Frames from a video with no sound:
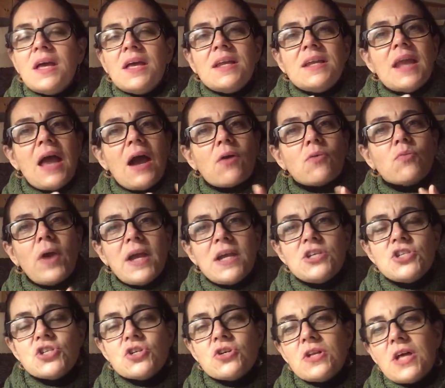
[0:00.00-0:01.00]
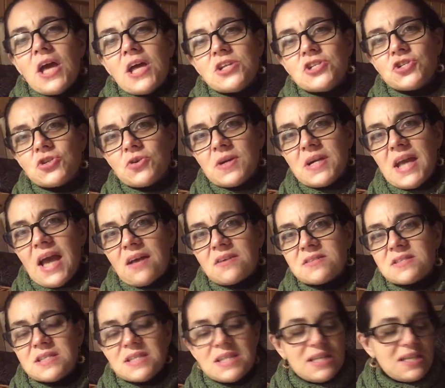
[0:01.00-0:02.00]
Now, Rachel at
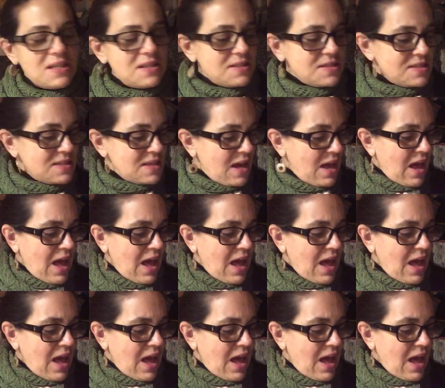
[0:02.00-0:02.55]
Treehouse Knits,